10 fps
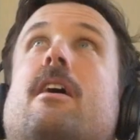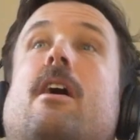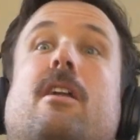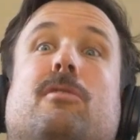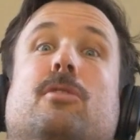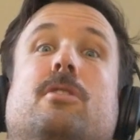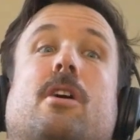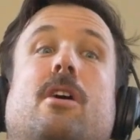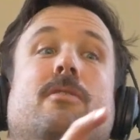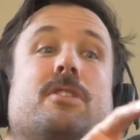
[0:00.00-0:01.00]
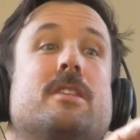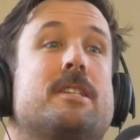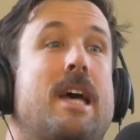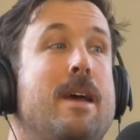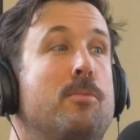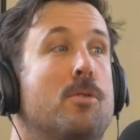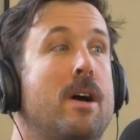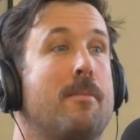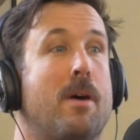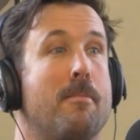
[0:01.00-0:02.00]
kind of look over to the table
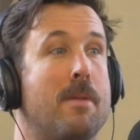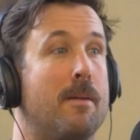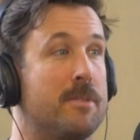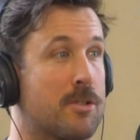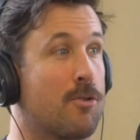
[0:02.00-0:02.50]
and my mum is